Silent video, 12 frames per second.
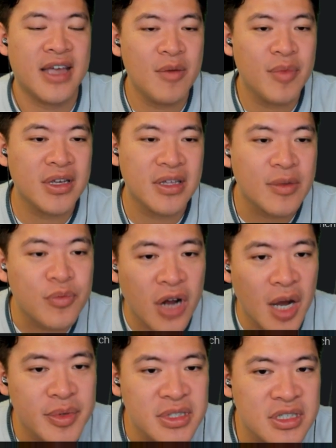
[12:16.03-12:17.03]
I can't make any
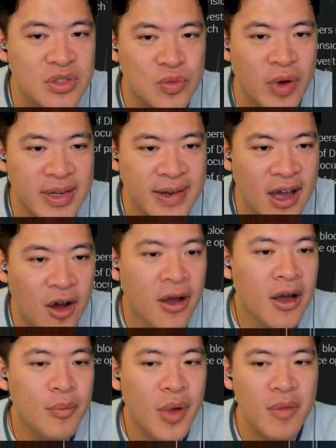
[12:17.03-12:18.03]
promises right now,
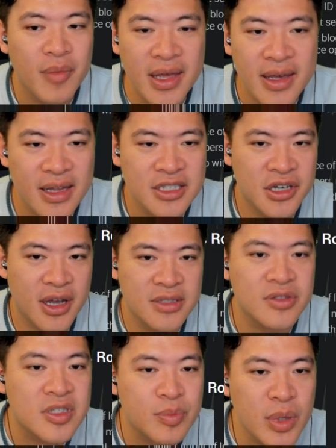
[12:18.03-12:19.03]
but I may get a chance
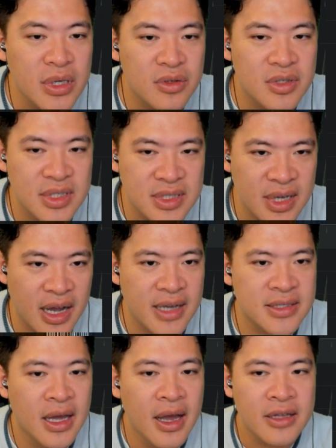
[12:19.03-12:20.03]
to speak to these
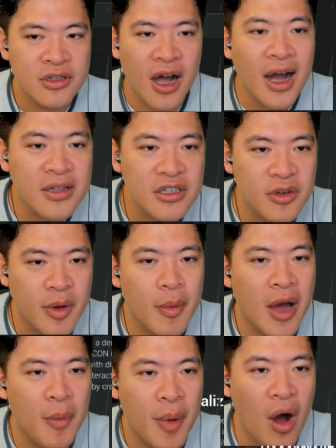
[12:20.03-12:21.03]
guys, talk to them
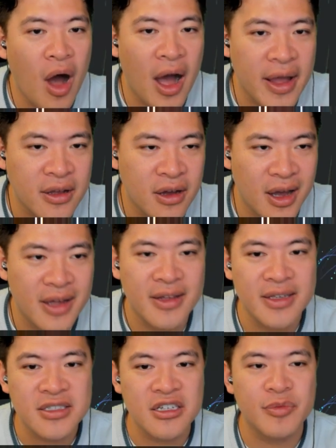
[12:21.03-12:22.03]
about Icon.
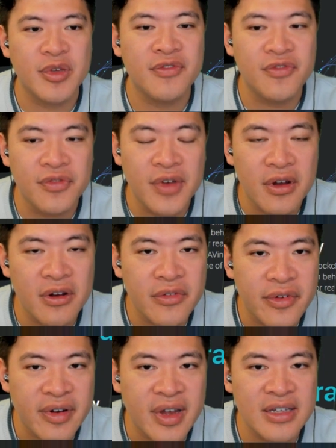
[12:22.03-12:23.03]
It's going to be very,
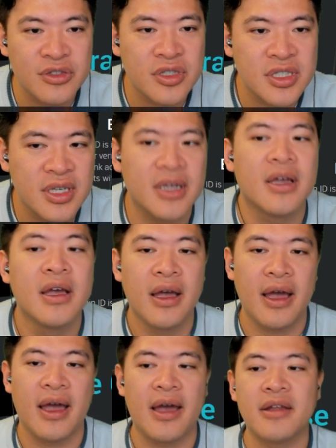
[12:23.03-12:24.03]
very interesting,
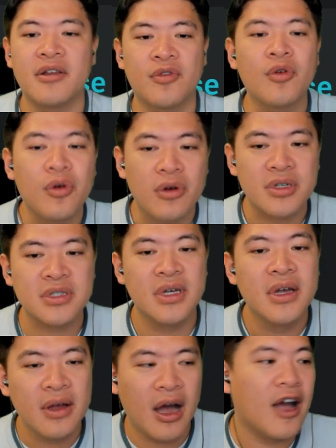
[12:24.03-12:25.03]
and of course,
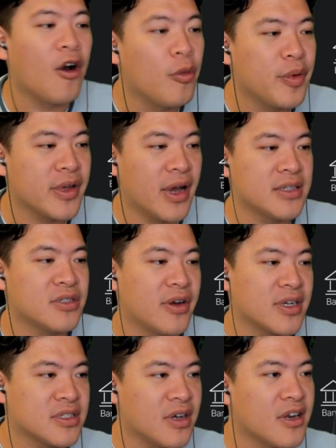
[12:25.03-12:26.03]
I hope you guys are
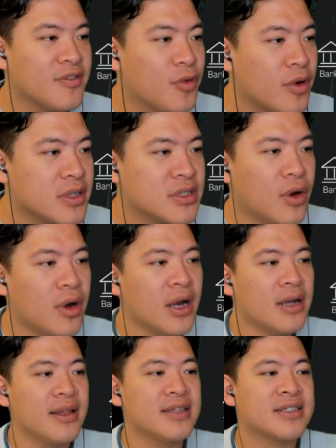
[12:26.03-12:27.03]
excited for it. So
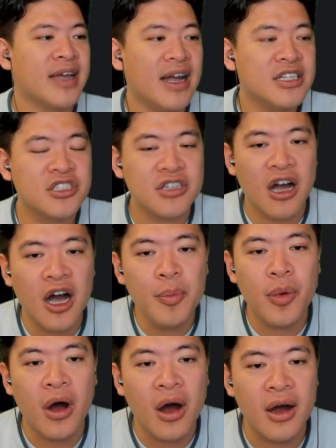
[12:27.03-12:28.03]
let's catch
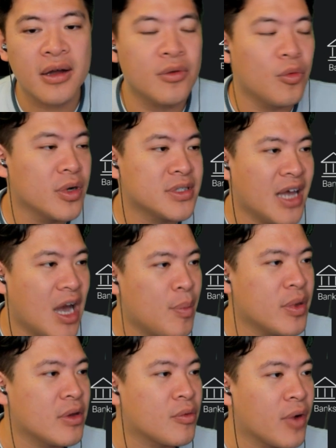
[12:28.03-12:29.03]
up on what's
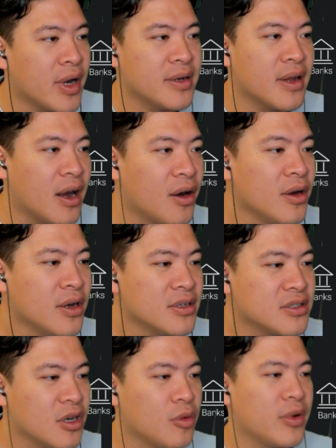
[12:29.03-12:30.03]
happening right now.
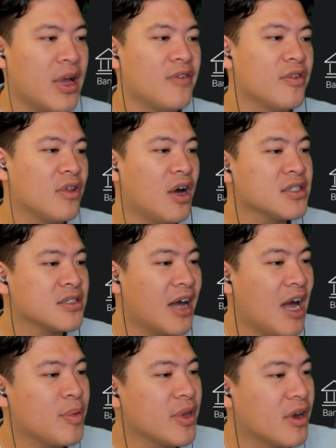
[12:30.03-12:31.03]
So we have a lot
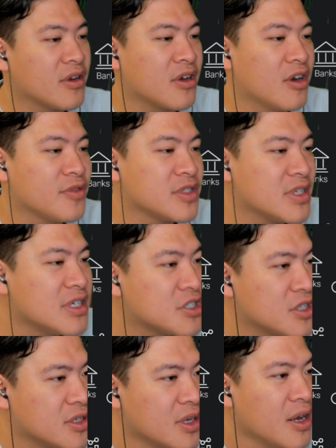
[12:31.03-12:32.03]
happening on the
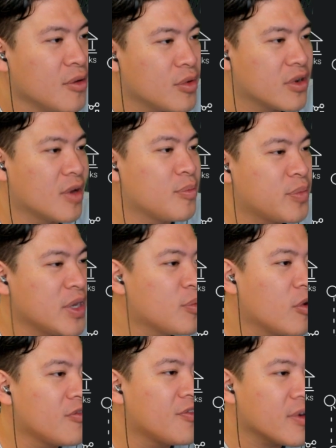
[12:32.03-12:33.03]
conversation. We got
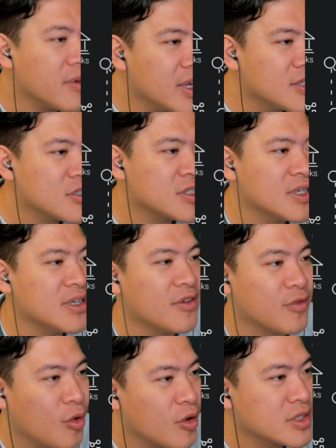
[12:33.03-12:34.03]
people very interested,
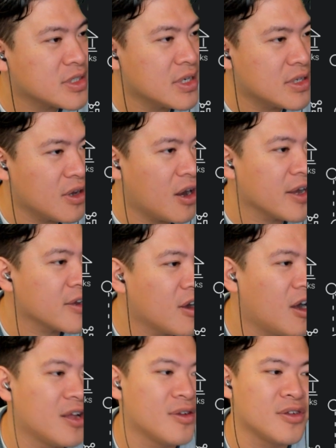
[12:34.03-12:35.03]
of course, in
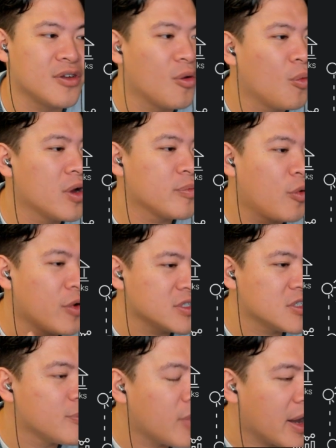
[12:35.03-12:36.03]
Icon, you know, what
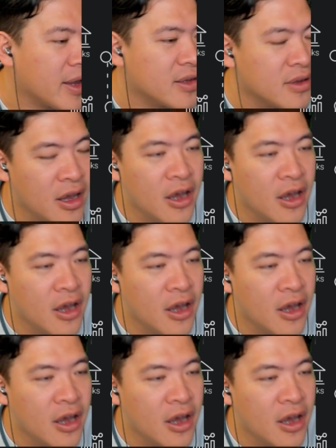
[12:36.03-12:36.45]
points to buy it.